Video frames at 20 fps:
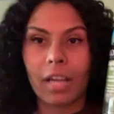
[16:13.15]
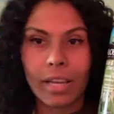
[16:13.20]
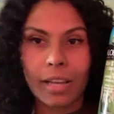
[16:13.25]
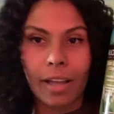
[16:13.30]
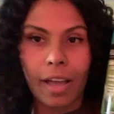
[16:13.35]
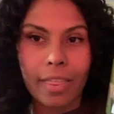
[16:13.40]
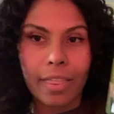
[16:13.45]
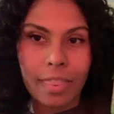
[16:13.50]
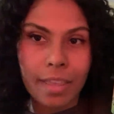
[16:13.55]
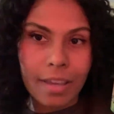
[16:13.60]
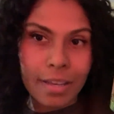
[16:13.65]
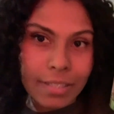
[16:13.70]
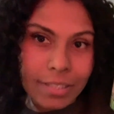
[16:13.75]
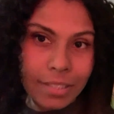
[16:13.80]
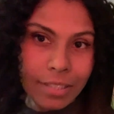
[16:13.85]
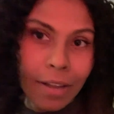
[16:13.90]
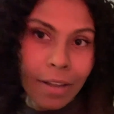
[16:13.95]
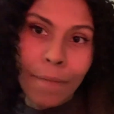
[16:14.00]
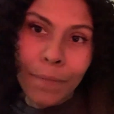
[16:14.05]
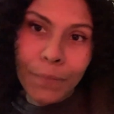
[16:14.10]
I got
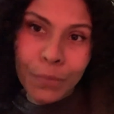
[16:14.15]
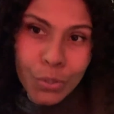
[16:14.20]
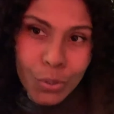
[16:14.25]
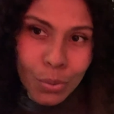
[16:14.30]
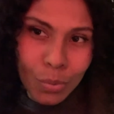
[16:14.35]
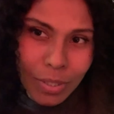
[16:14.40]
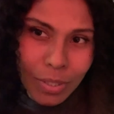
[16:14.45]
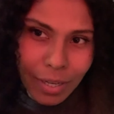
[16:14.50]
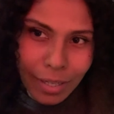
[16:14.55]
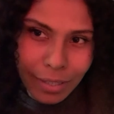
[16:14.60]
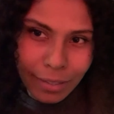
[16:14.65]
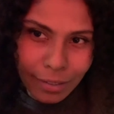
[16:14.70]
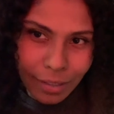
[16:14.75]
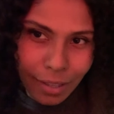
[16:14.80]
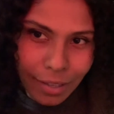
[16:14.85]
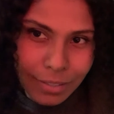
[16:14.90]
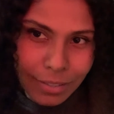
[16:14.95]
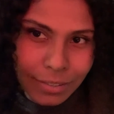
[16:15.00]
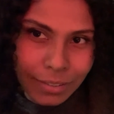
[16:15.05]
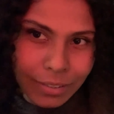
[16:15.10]
this 2-day
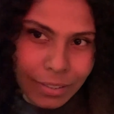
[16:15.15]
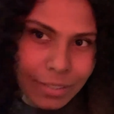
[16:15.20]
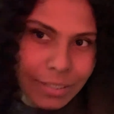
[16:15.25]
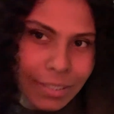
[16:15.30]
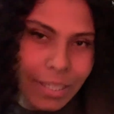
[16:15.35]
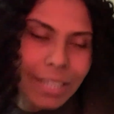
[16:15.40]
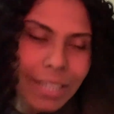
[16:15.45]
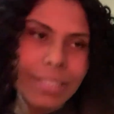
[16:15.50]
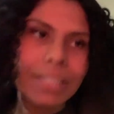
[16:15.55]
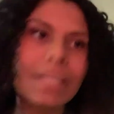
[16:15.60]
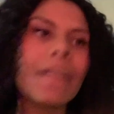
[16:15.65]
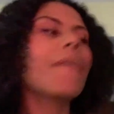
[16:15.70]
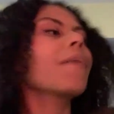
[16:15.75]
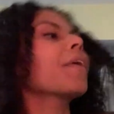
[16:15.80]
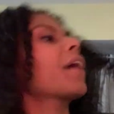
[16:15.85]
cleanse, it says.